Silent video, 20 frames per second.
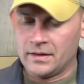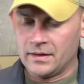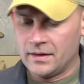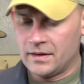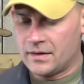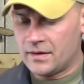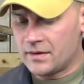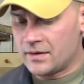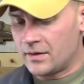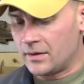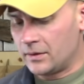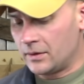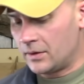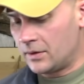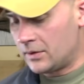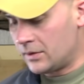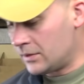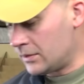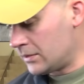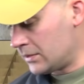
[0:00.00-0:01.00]
This is a
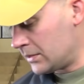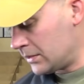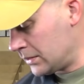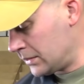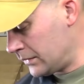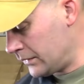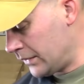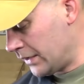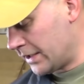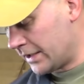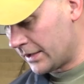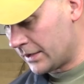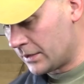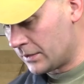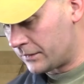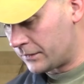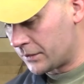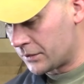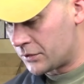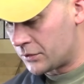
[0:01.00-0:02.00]
long
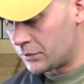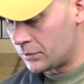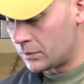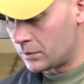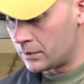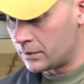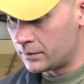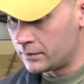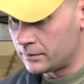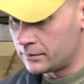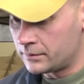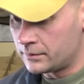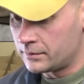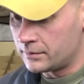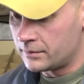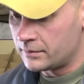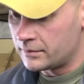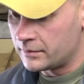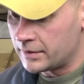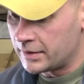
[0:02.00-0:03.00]
video for sure.
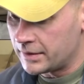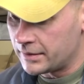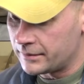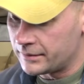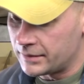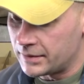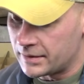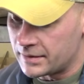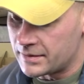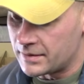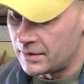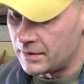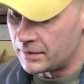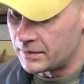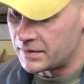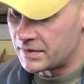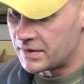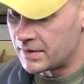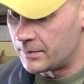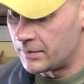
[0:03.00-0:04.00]
Well, not as
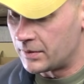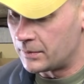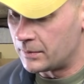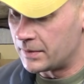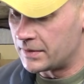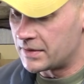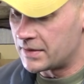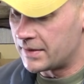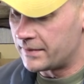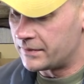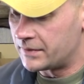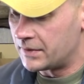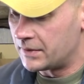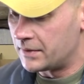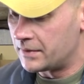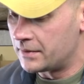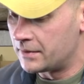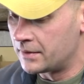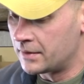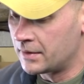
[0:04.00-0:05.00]
long as some of the ones I've
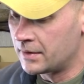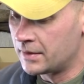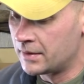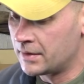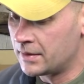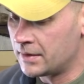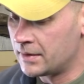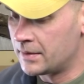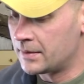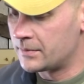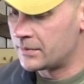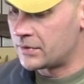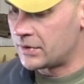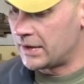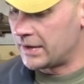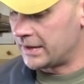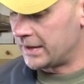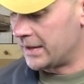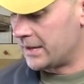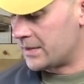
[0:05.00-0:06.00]
done.
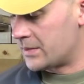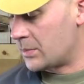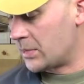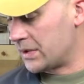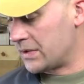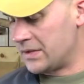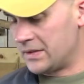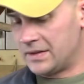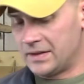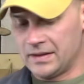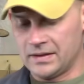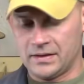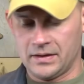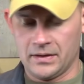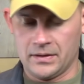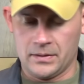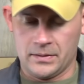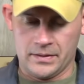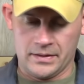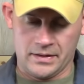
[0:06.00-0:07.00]
Trying to get as much
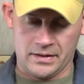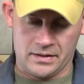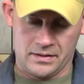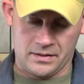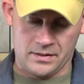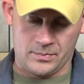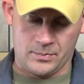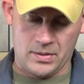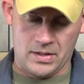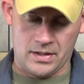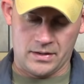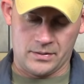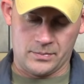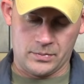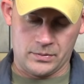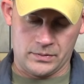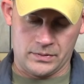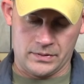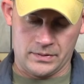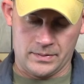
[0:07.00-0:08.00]
detail in this as
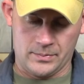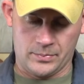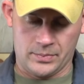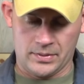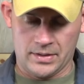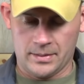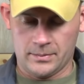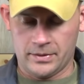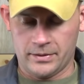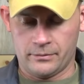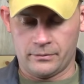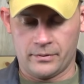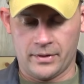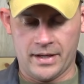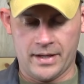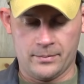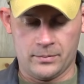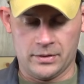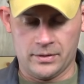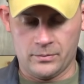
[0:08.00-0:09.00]
possible, so I'm probably
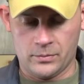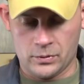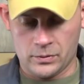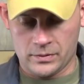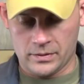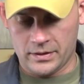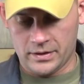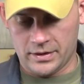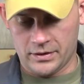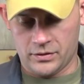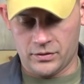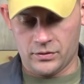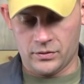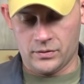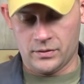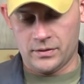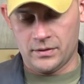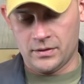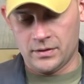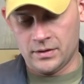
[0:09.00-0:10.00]
rambling more than I
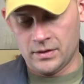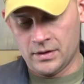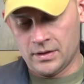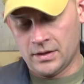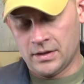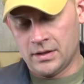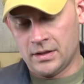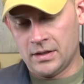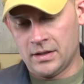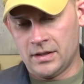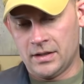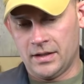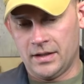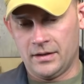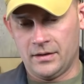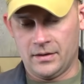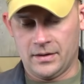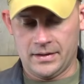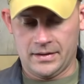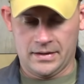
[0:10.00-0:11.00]
should
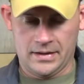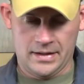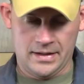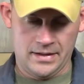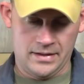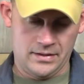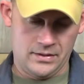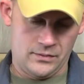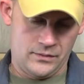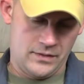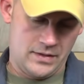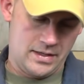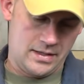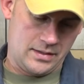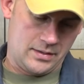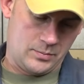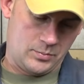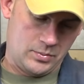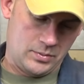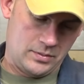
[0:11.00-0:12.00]
and not tying as
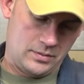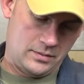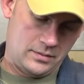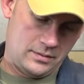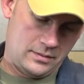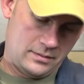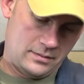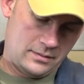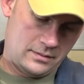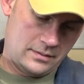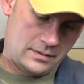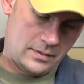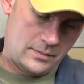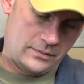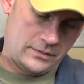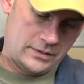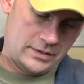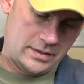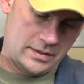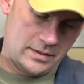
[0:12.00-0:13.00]
fast, but
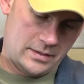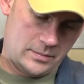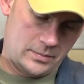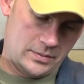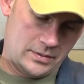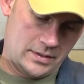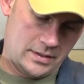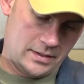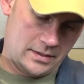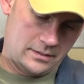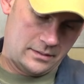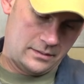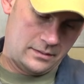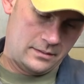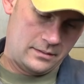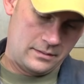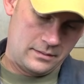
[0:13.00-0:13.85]
hopefully it helps out.